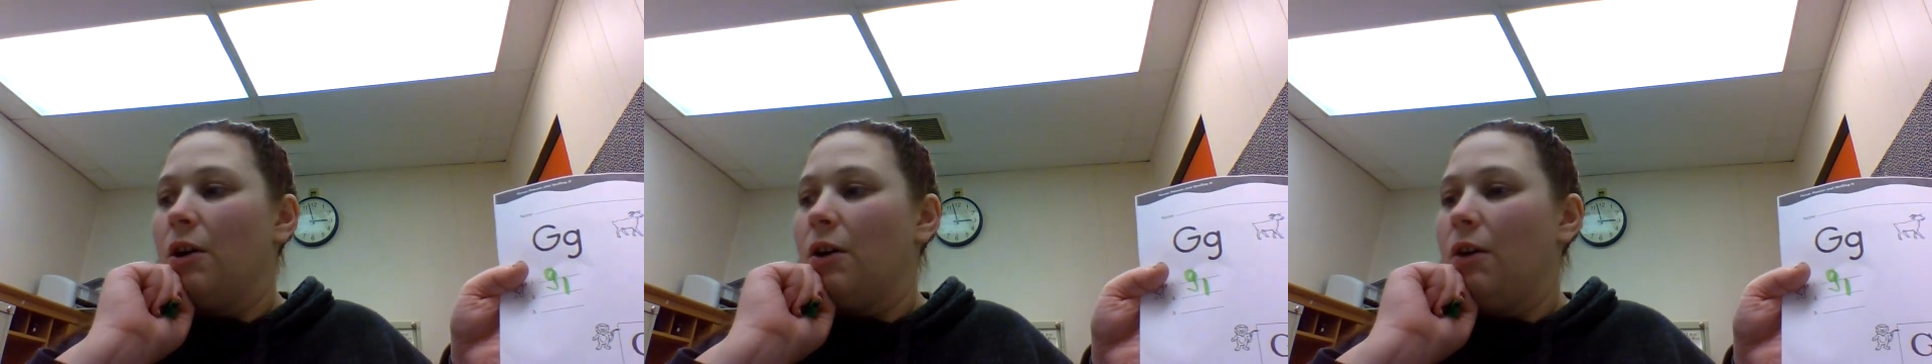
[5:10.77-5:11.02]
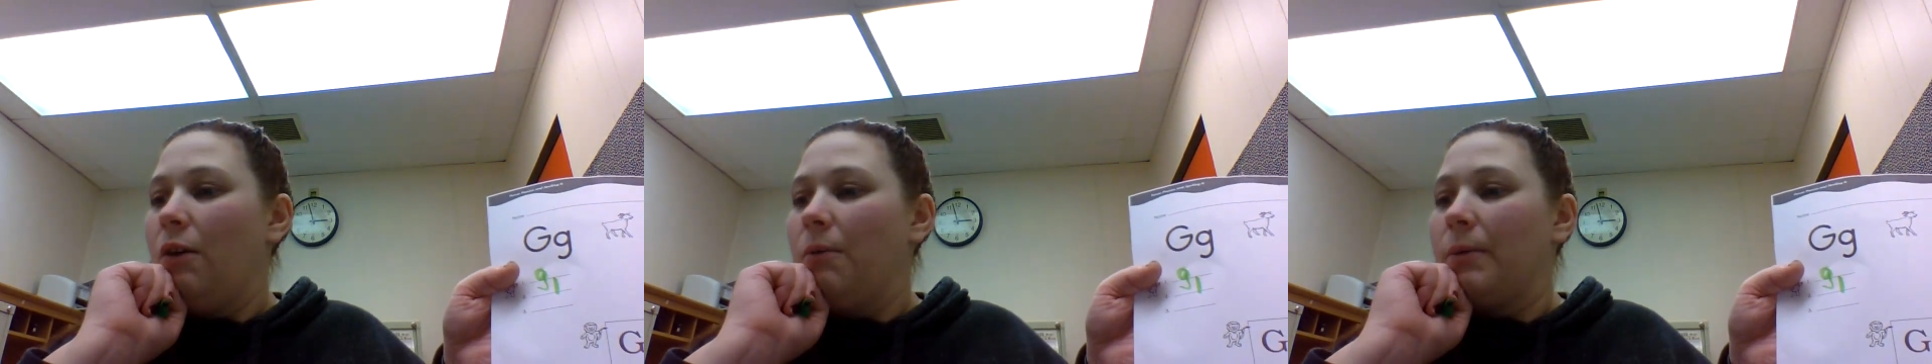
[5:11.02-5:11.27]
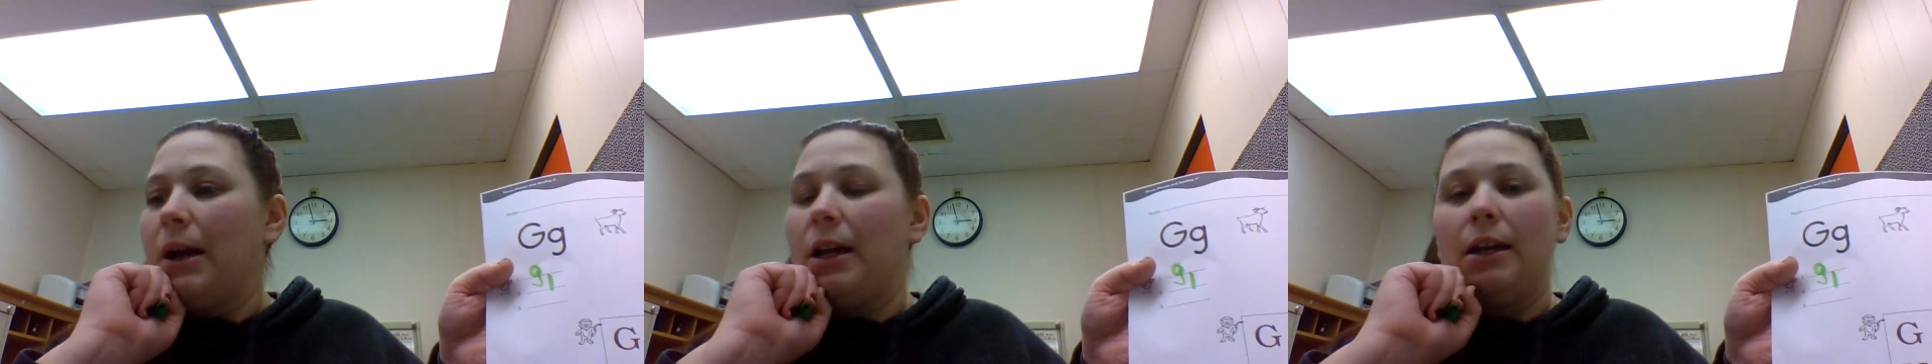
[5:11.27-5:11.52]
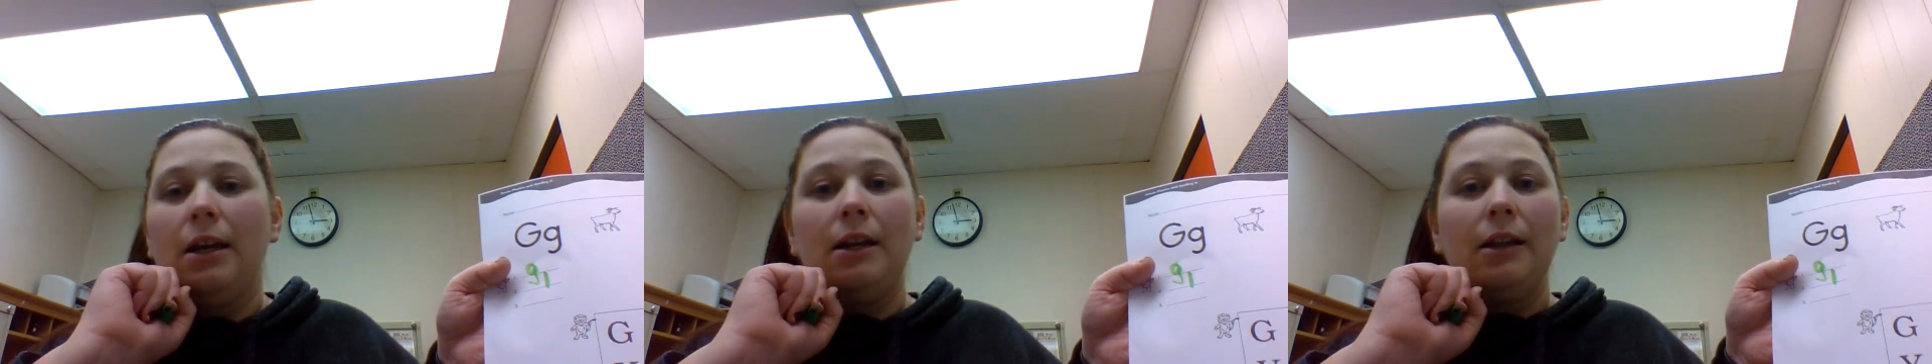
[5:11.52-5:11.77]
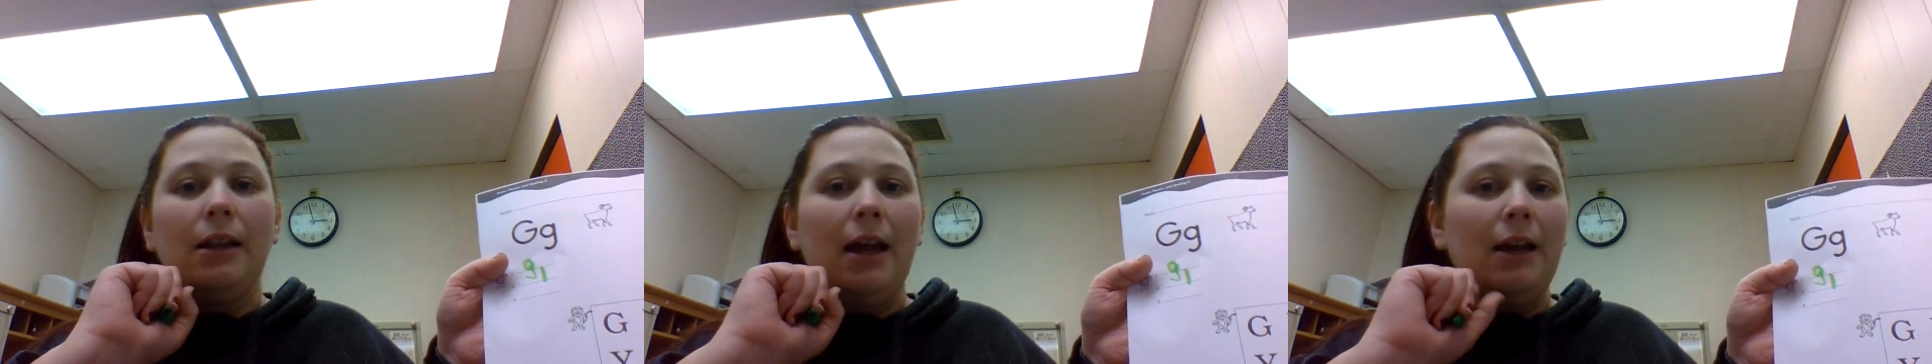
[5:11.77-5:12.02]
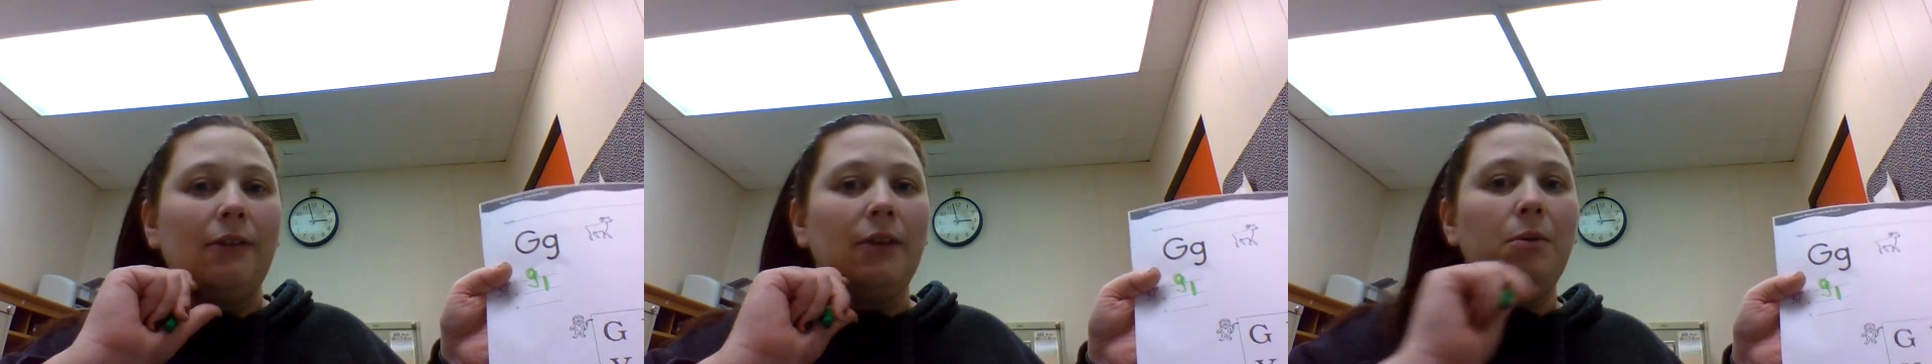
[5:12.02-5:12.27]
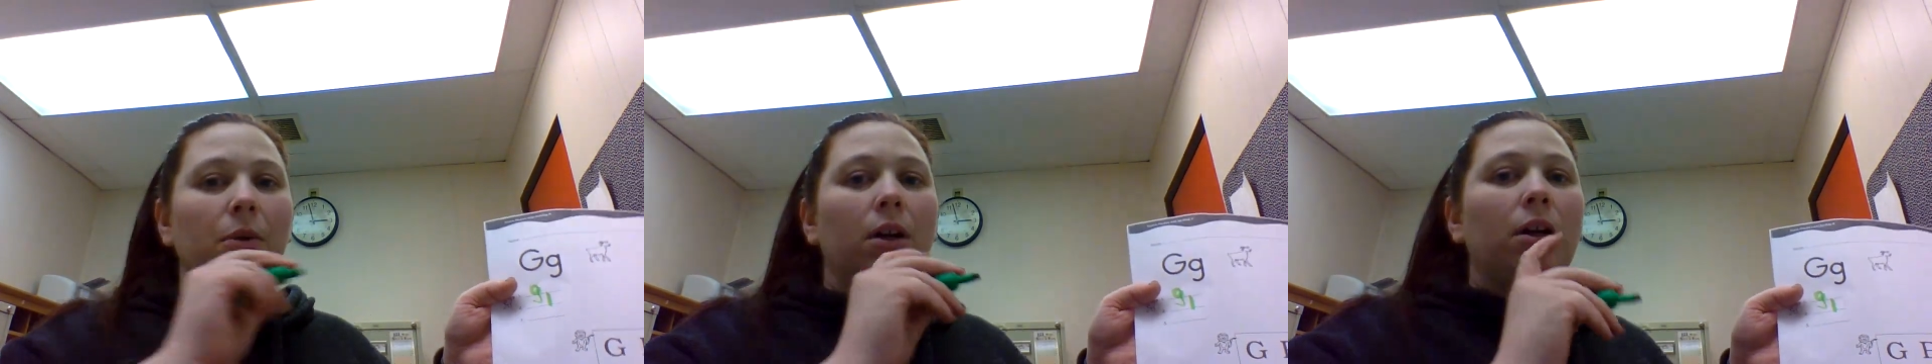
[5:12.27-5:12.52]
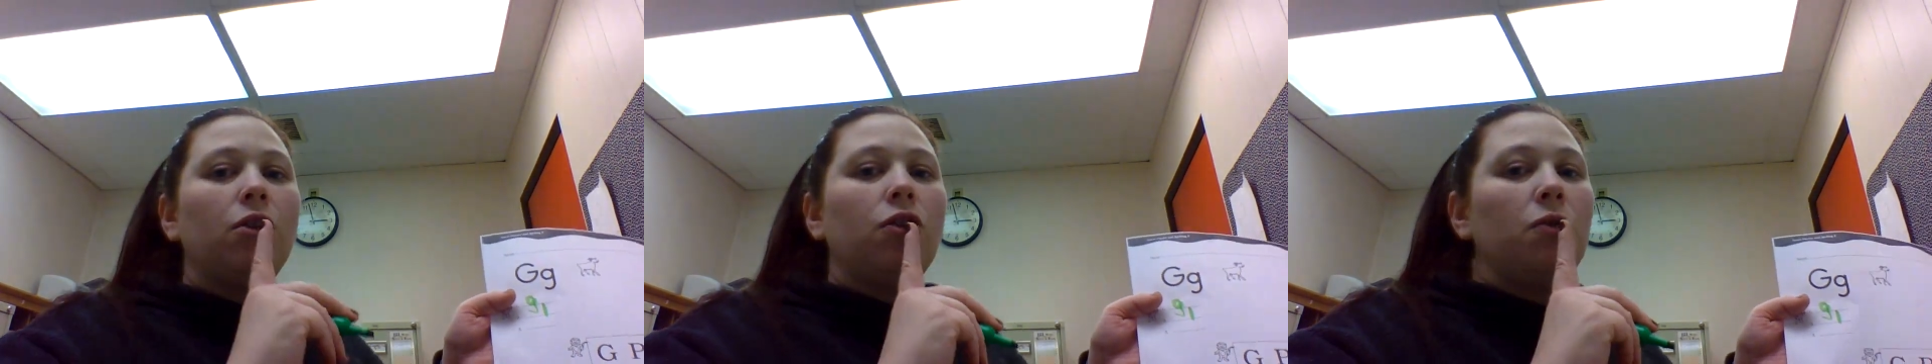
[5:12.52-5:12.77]
All right, and lastly we're
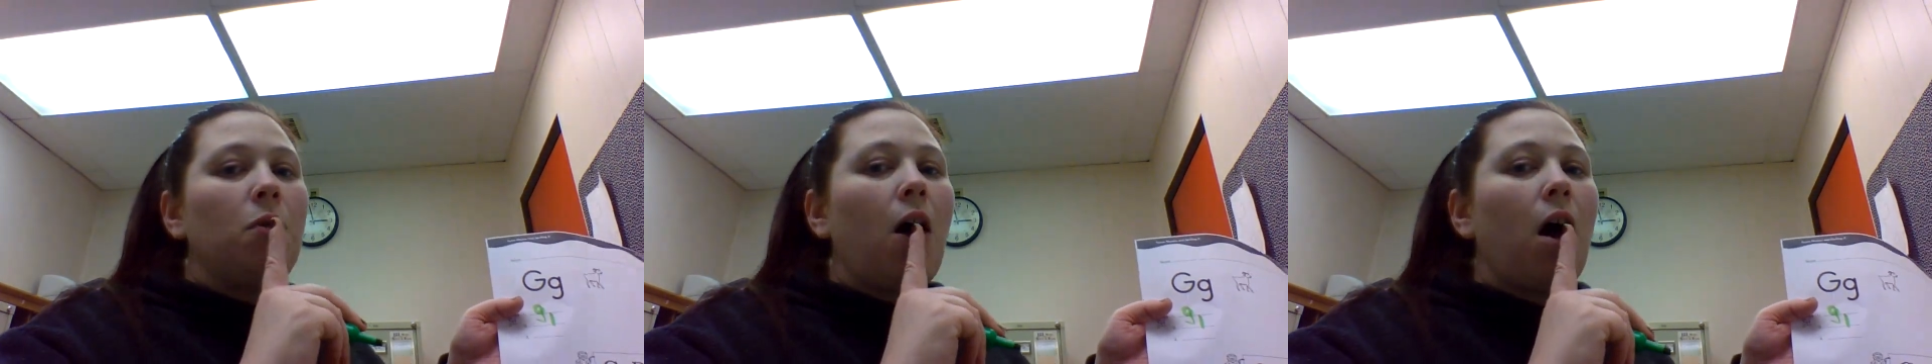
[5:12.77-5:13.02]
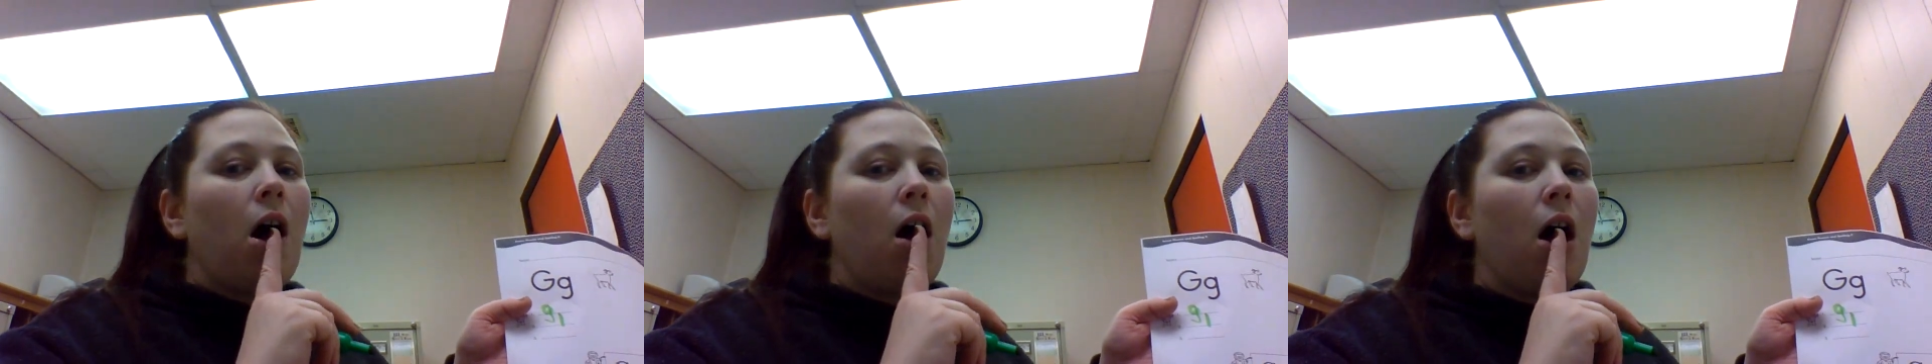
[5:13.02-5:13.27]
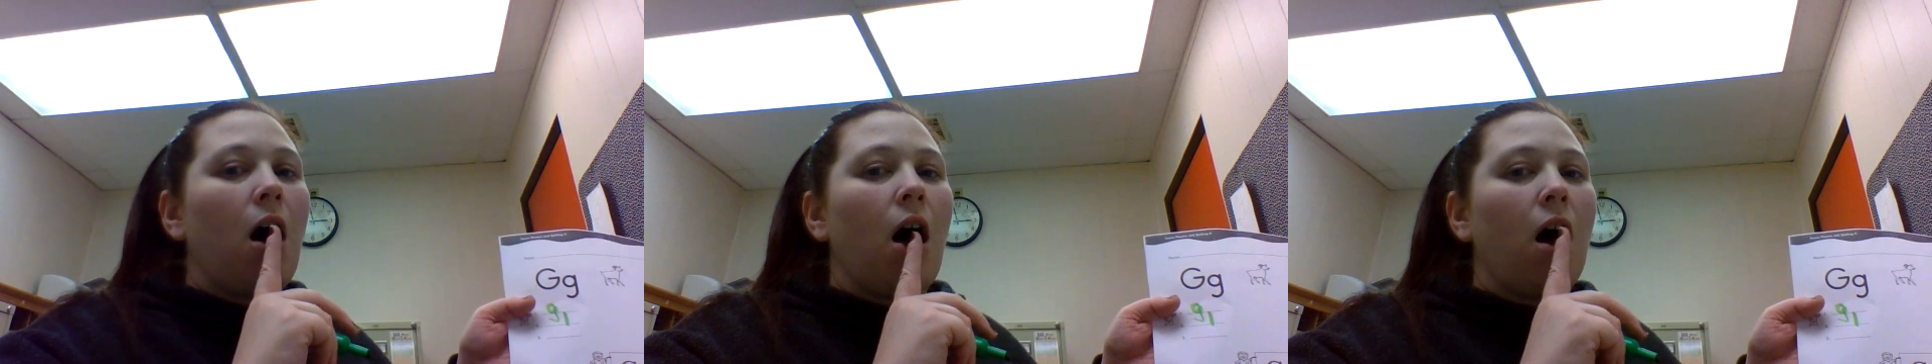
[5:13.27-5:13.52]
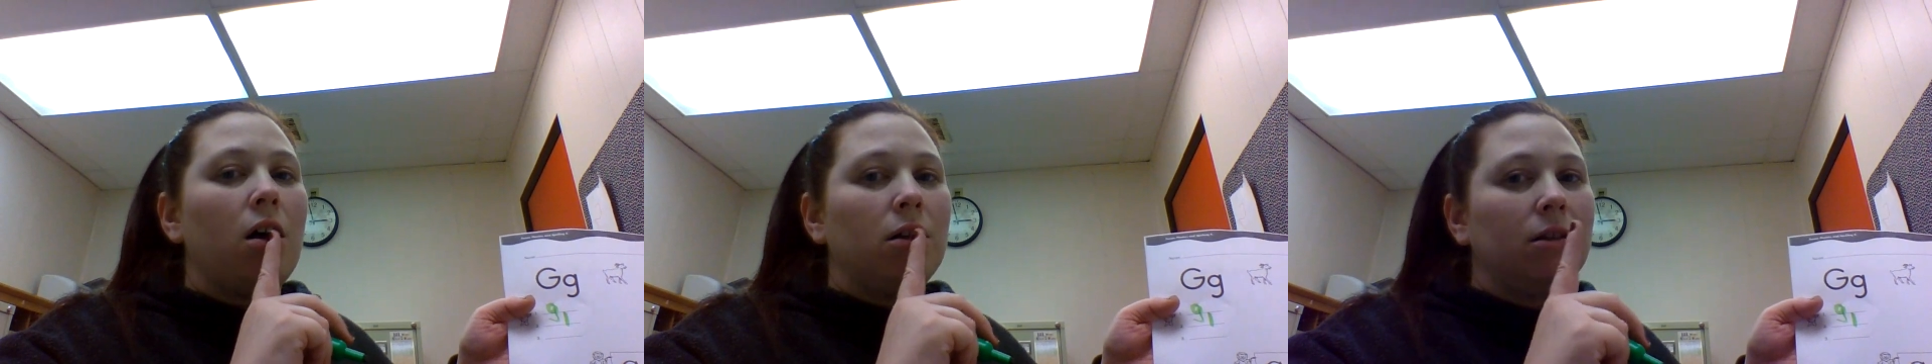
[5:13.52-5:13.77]
going to do ah,